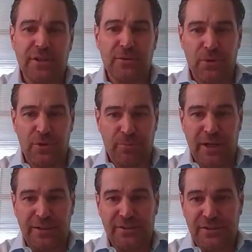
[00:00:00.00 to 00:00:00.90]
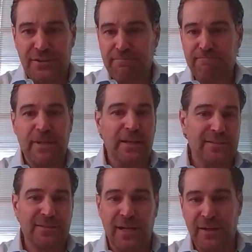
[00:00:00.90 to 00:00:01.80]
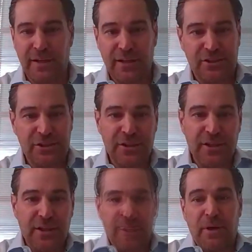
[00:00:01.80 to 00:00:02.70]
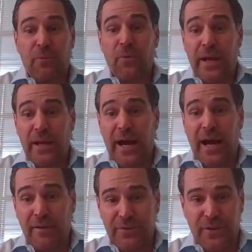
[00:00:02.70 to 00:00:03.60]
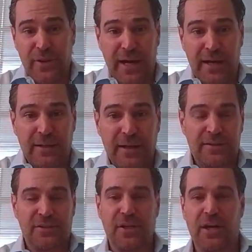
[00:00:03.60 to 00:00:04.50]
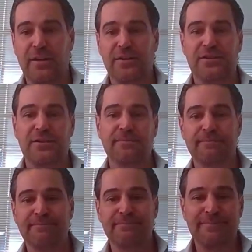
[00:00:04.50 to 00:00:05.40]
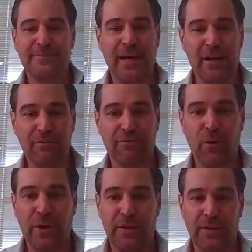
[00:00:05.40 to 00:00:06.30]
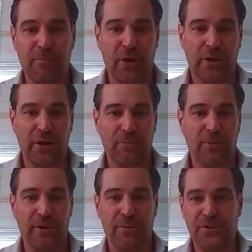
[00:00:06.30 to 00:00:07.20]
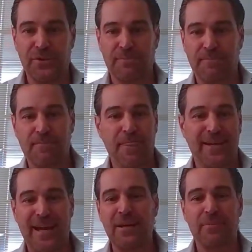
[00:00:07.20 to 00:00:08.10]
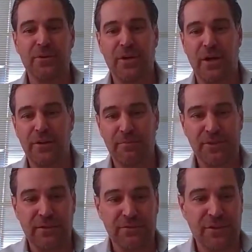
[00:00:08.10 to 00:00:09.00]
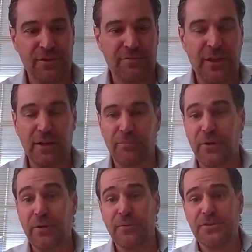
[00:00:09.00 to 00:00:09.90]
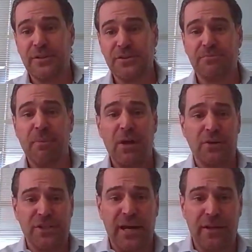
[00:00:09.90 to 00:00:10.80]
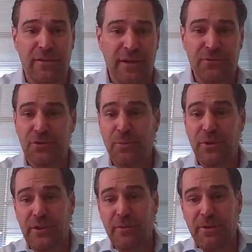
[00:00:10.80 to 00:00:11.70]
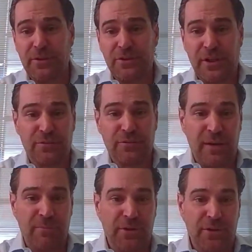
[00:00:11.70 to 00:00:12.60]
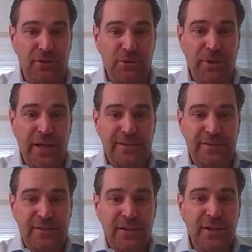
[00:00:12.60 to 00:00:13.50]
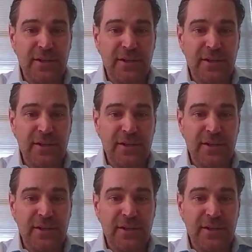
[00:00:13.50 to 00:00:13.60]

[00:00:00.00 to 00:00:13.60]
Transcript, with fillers: I did were duplexes, and that's not an itch. But right after that, I saw this kind of void in the market where there was like anybody who called themselves a developer that was on the smaller side of things was willing to build a single family or a duplex